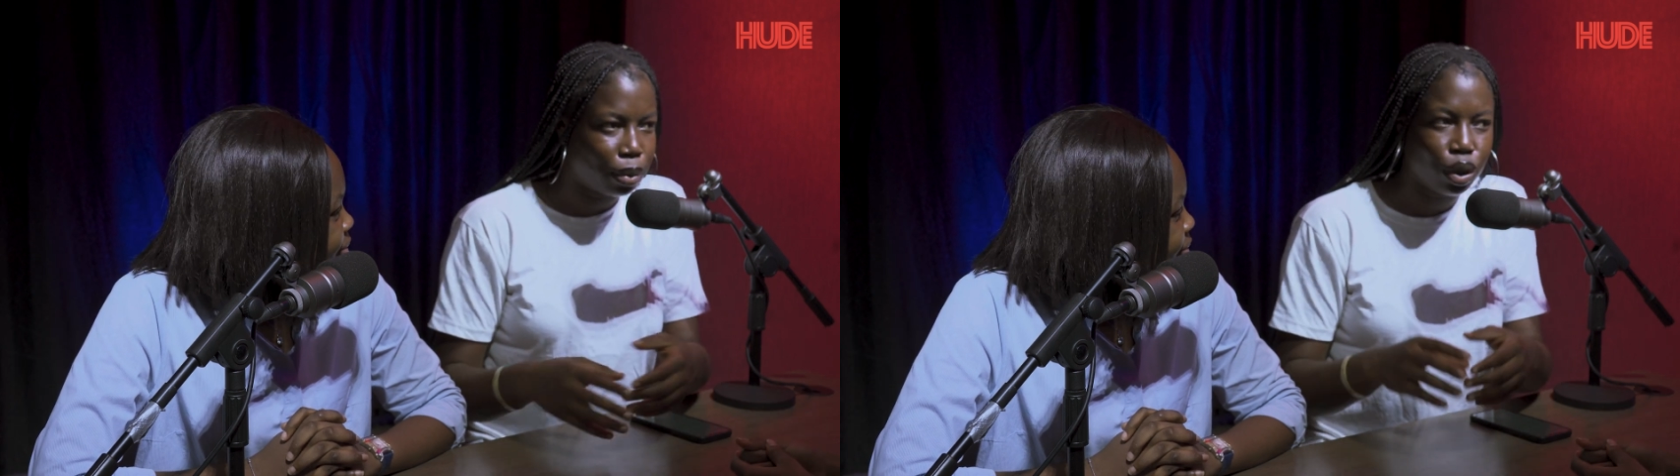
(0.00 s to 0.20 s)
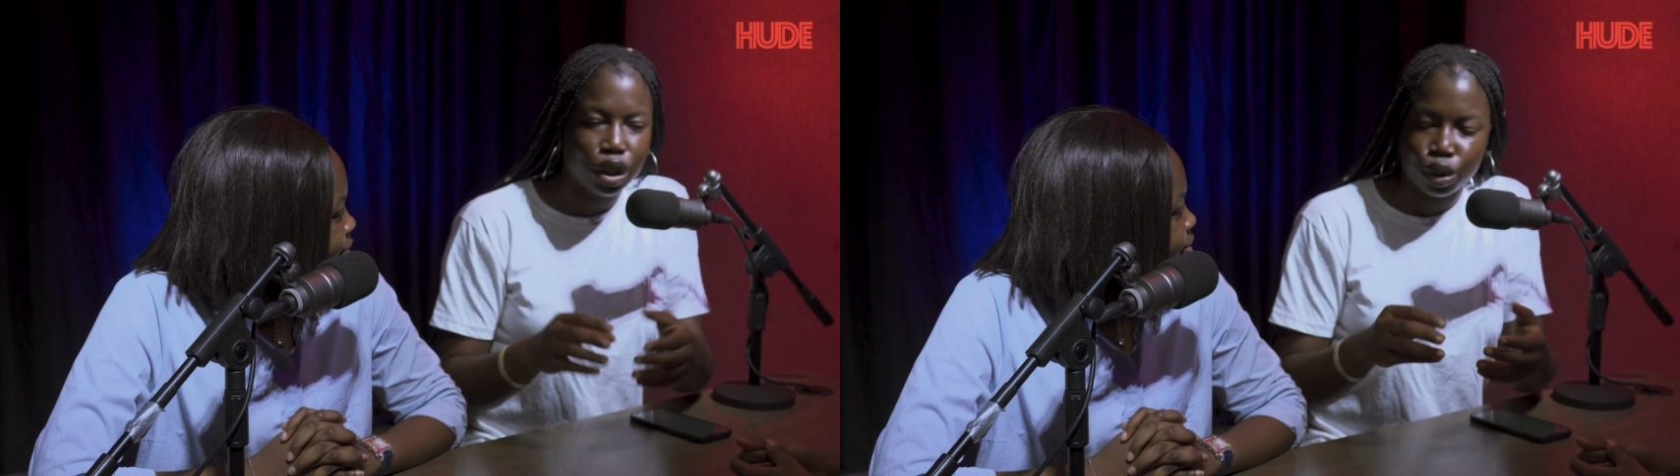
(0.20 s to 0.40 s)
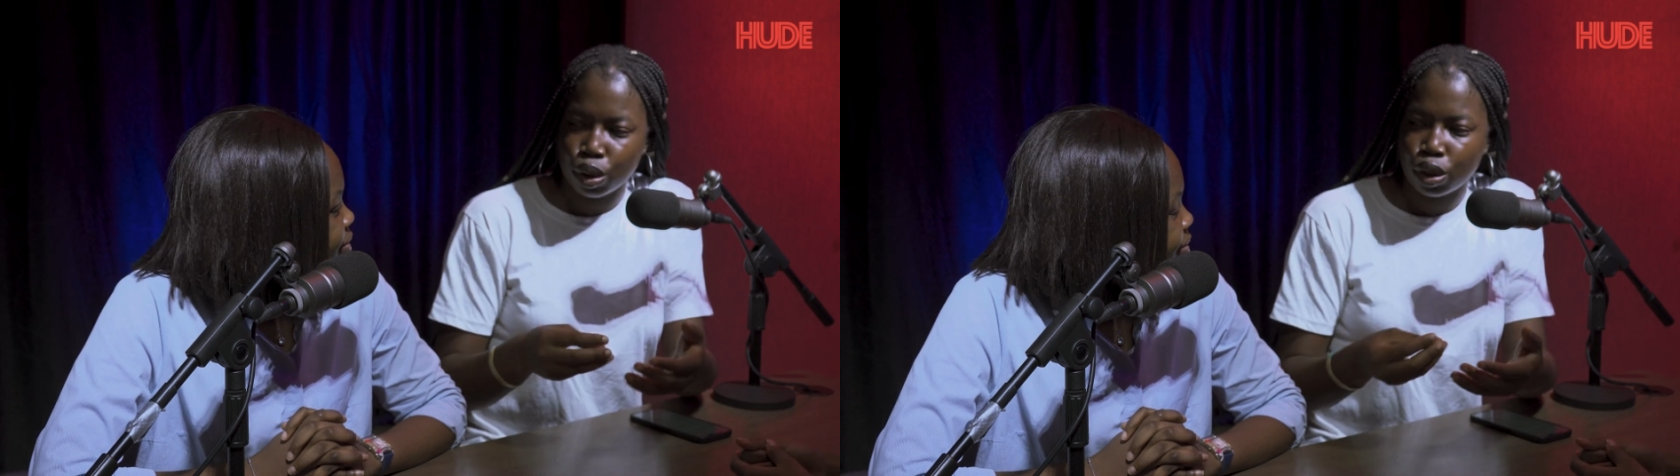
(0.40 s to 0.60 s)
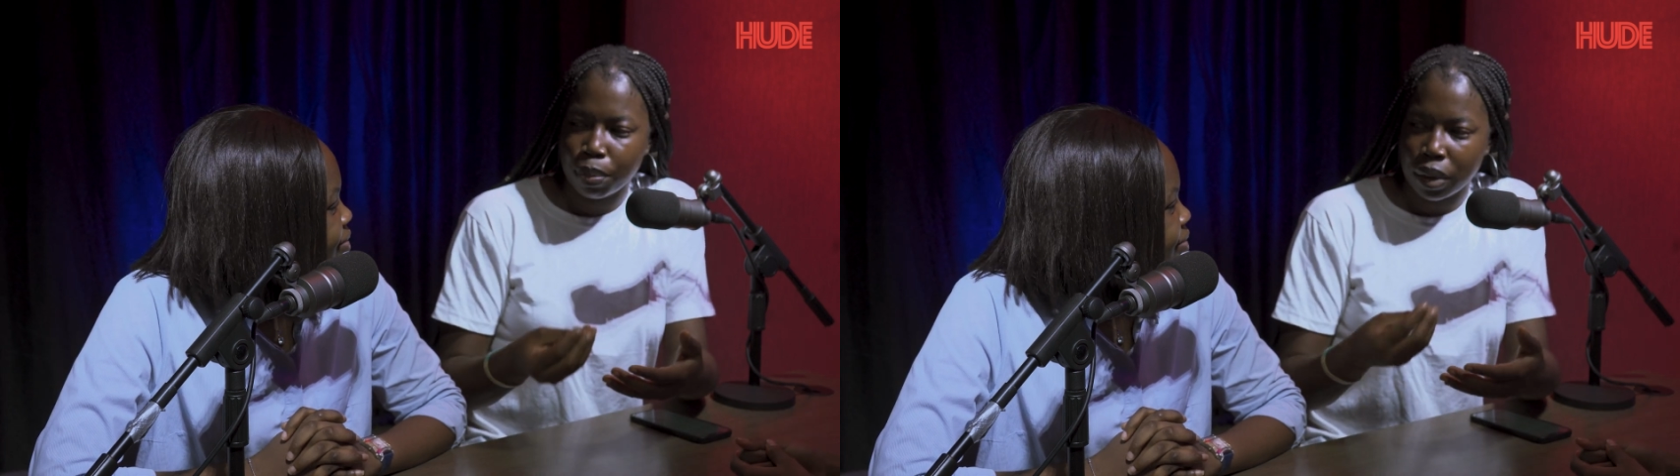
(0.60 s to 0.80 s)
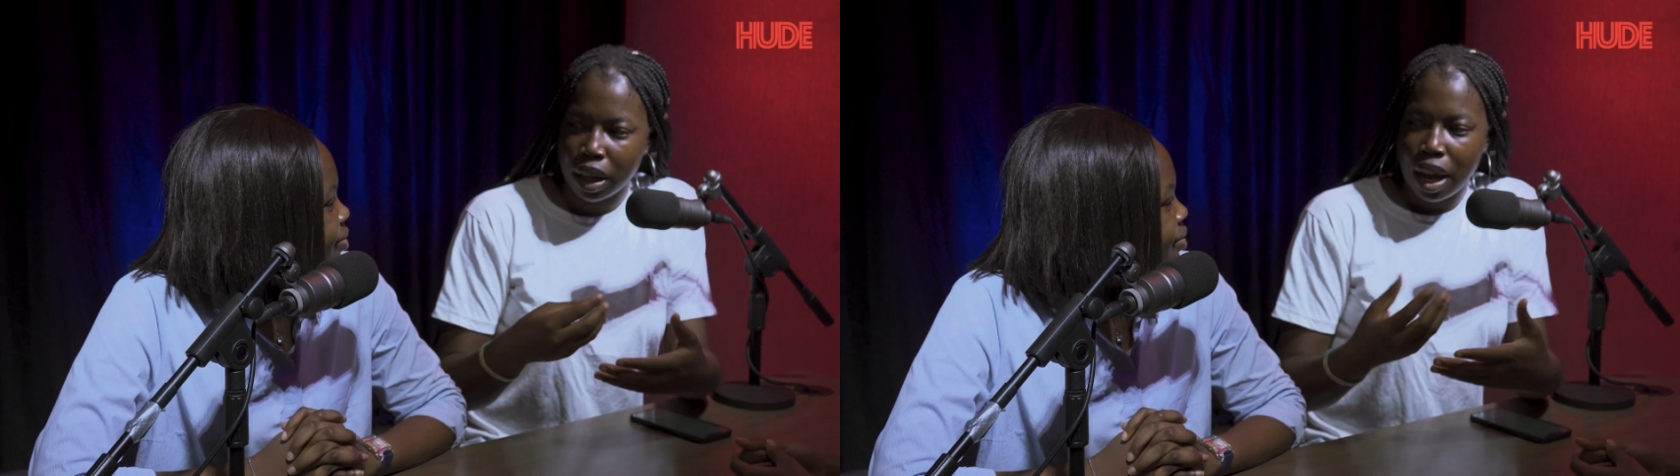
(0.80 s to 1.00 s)
So it should also
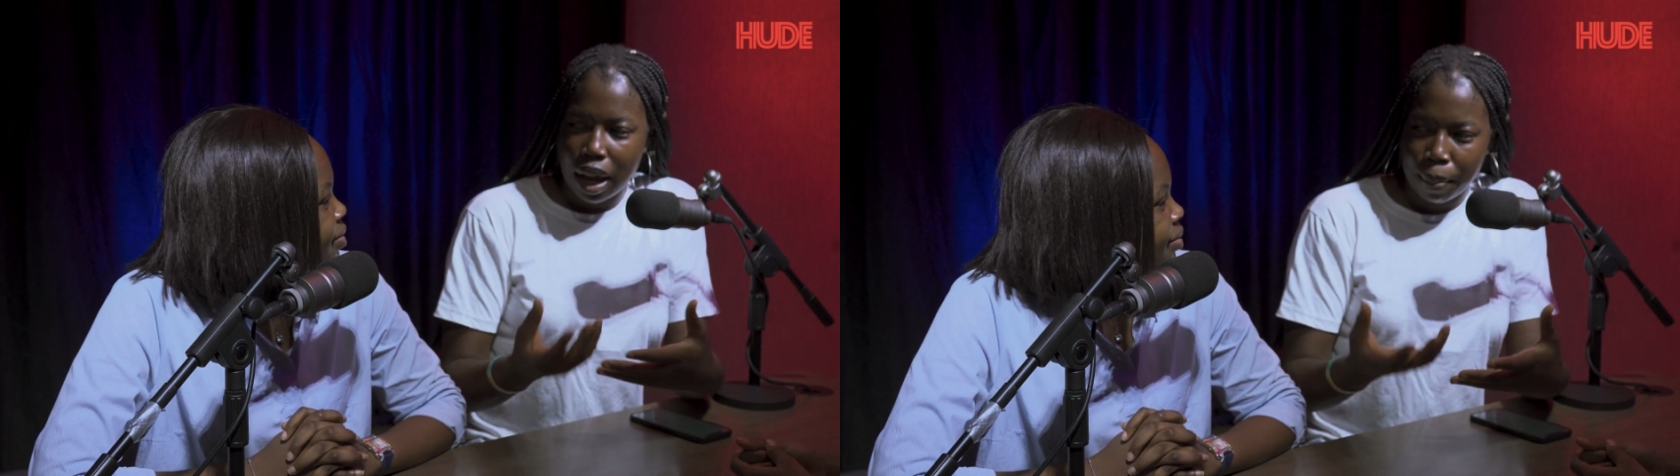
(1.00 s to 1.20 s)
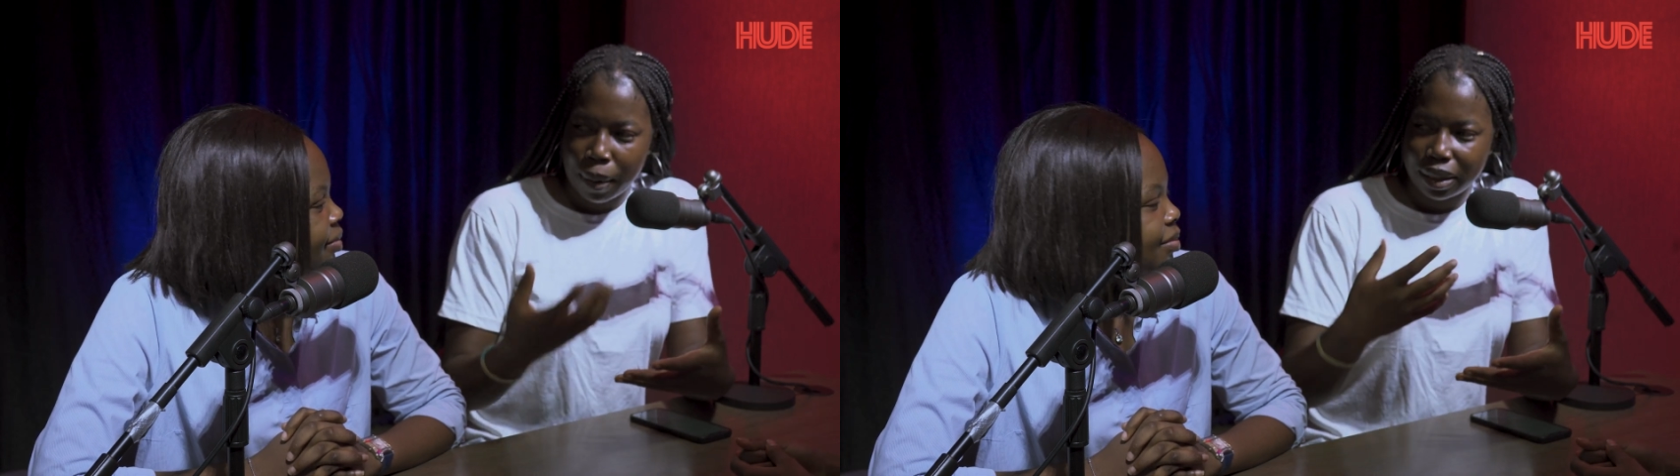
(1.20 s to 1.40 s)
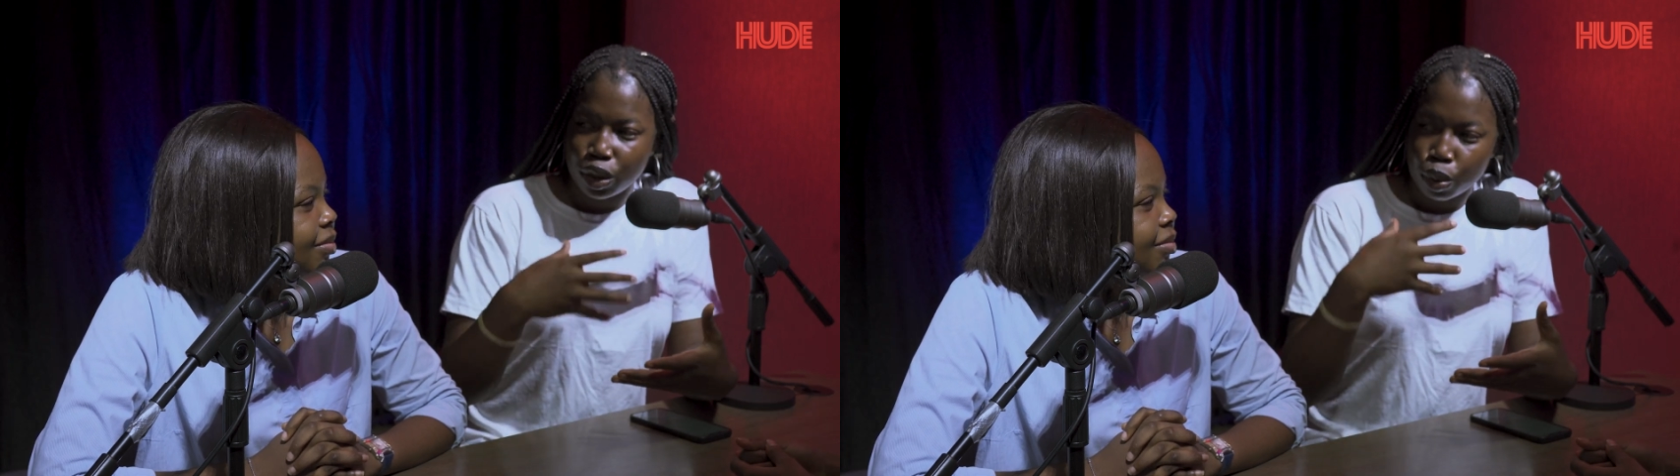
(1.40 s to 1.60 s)
be imparted